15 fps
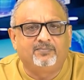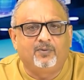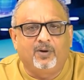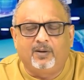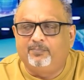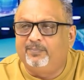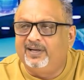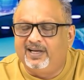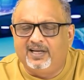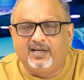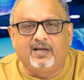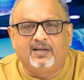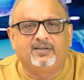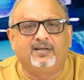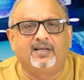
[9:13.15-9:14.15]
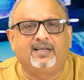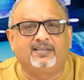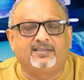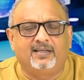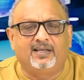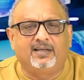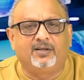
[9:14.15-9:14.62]
for many
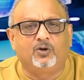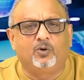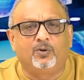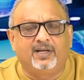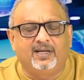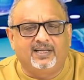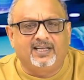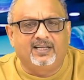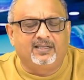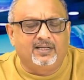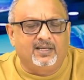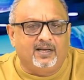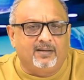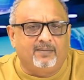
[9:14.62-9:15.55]
countries, including India?